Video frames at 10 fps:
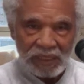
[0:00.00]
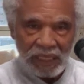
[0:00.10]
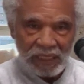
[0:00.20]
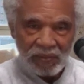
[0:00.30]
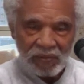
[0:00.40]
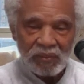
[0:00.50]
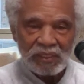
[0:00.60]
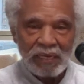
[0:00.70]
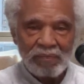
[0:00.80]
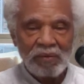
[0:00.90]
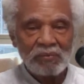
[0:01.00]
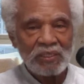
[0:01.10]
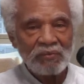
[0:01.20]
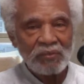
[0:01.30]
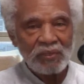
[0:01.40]
The only time I was
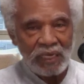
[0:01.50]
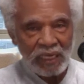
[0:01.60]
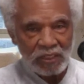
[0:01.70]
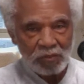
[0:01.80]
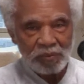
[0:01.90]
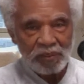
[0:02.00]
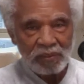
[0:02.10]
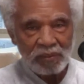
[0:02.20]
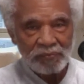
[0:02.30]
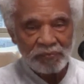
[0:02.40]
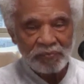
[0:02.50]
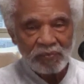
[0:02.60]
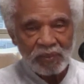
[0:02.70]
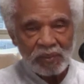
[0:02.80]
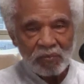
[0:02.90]
ever in a hospital
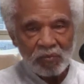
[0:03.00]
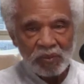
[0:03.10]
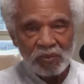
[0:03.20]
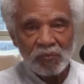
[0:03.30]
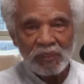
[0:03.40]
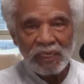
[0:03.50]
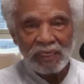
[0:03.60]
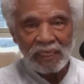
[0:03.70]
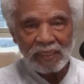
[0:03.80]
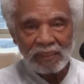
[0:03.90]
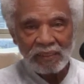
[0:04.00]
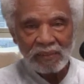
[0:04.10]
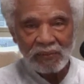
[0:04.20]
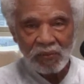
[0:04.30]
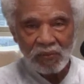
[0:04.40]
was when I got
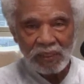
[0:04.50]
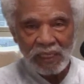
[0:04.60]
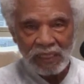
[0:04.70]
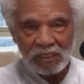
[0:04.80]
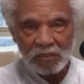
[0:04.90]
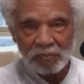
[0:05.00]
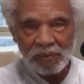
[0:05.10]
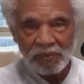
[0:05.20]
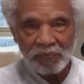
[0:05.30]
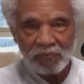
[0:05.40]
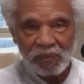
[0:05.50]
a colonoscopy.